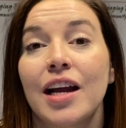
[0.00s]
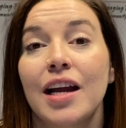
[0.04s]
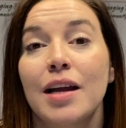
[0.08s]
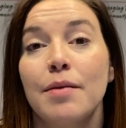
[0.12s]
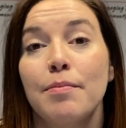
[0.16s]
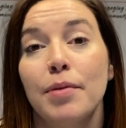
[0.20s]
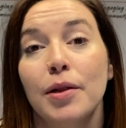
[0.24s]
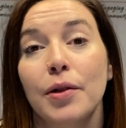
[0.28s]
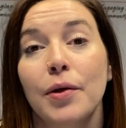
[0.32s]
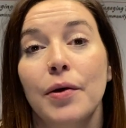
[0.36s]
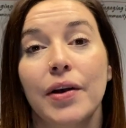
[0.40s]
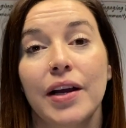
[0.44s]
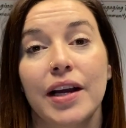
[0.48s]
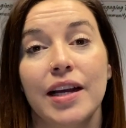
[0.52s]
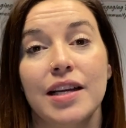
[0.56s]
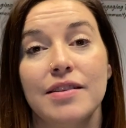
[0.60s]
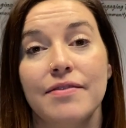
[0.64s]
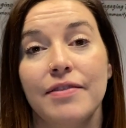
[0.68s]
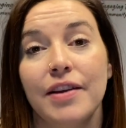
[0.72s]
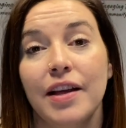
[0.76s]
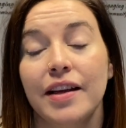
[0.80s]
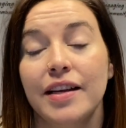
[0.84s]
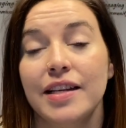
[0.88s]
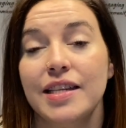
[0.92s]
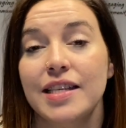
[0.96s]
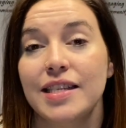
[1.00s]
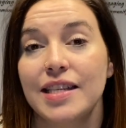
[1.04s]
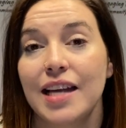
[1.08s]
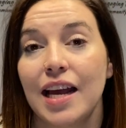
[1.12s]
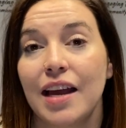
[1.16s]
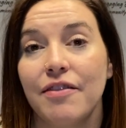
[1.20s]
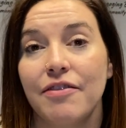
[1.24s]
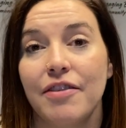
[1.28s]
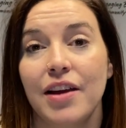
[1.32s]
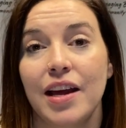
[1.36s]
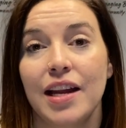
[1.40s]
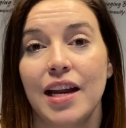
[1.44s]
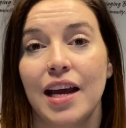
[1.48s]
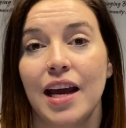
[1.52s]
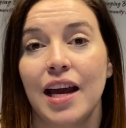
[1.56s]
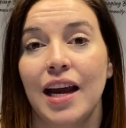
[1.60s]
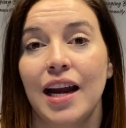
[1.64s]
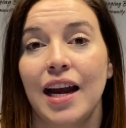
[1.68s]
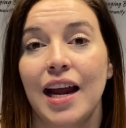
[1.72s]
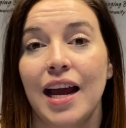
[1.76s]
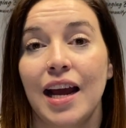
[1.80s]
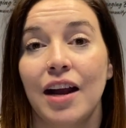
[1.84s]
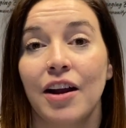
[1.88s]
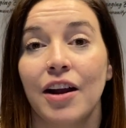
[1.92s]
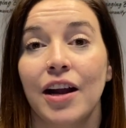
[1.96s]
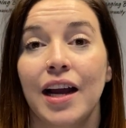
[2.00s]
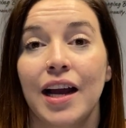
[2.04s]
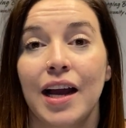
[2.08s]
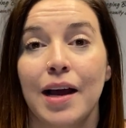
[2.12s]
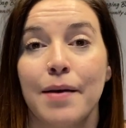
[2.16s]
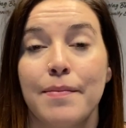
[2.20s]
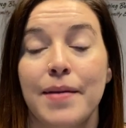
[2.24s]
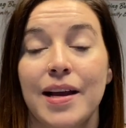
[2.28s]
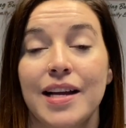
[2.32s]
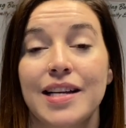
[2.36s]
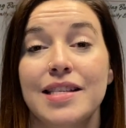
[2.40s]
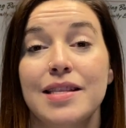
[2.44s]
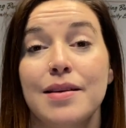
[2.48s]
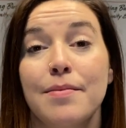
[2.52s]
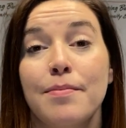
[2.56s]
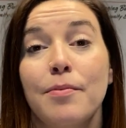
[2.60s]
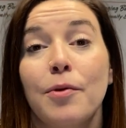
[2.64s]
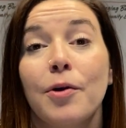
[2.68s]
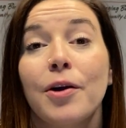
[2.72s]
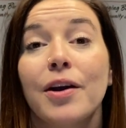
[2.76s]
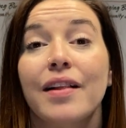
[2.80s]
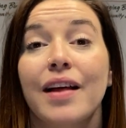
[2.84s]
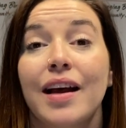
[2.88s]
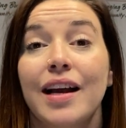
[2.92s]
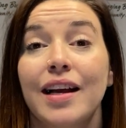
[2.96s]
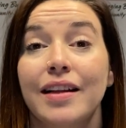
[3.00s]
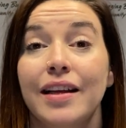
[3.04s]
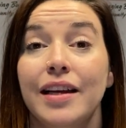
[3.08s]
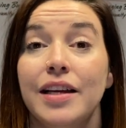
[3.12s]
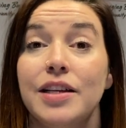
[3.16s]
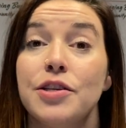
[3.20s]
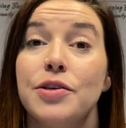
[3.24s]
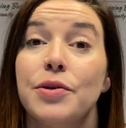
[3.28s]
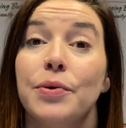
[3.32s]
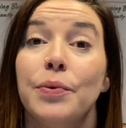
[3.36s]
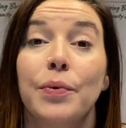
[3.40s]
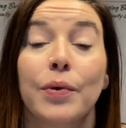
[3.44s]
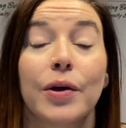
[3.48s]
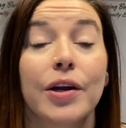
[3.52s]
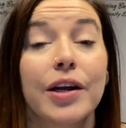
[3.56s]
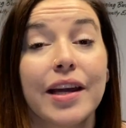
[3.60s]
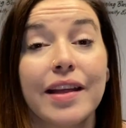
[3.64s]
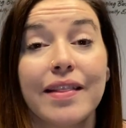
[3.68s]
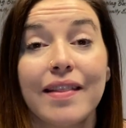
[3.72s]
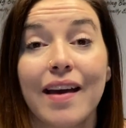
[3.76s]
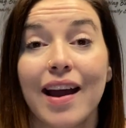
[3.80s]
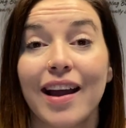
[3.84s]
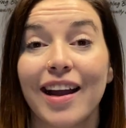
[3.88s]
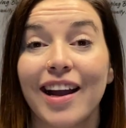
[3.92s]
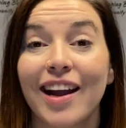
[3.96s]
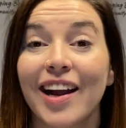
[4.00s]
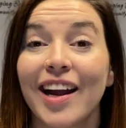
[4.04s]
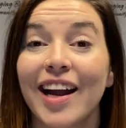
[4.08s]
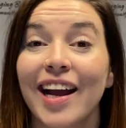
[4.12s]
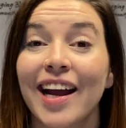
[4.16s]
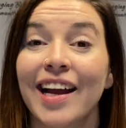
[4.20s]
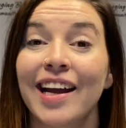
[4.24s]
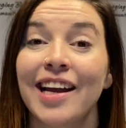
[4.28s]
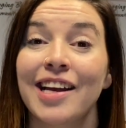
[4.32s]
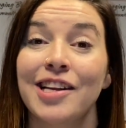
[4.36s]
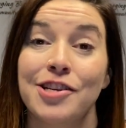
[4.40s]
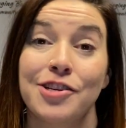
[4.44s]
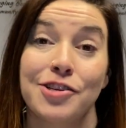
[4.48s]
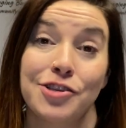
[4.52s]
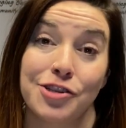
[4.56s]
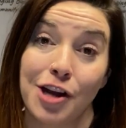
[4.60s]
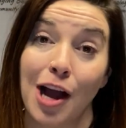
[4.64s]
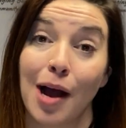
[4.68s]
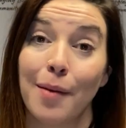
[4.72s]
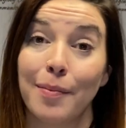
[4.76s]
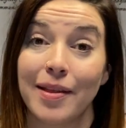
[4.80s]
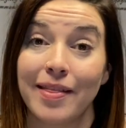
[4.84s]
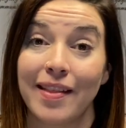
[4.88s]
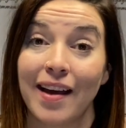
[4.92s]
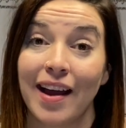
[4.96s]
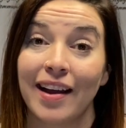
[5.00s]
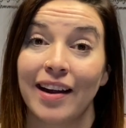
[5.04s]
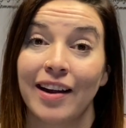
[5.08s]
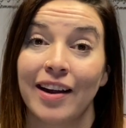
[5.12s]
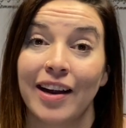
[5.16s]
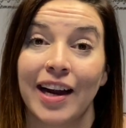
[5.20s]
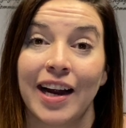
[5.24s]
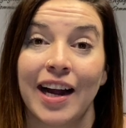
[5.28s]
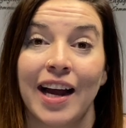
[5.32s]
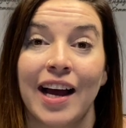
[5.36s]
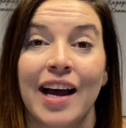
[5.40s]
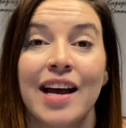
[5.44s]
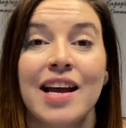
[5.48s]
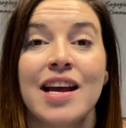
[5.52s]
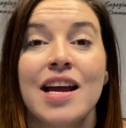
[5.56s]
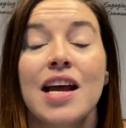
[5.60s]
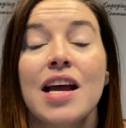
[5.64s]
employees feeling safe in an area makes them more likely to work in that area and to shop in that area.